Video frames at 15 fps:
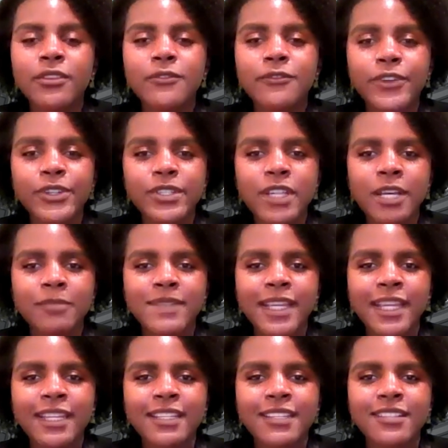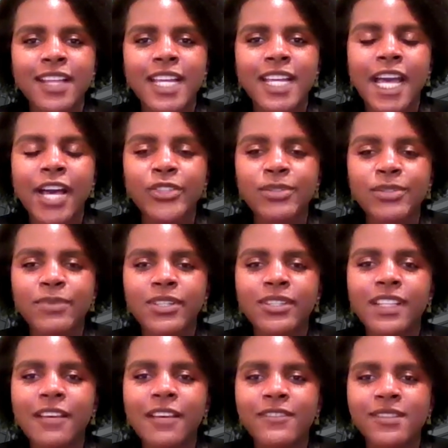The first update is on House
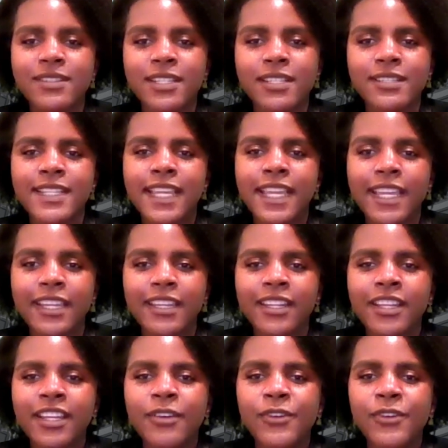Bill 1168,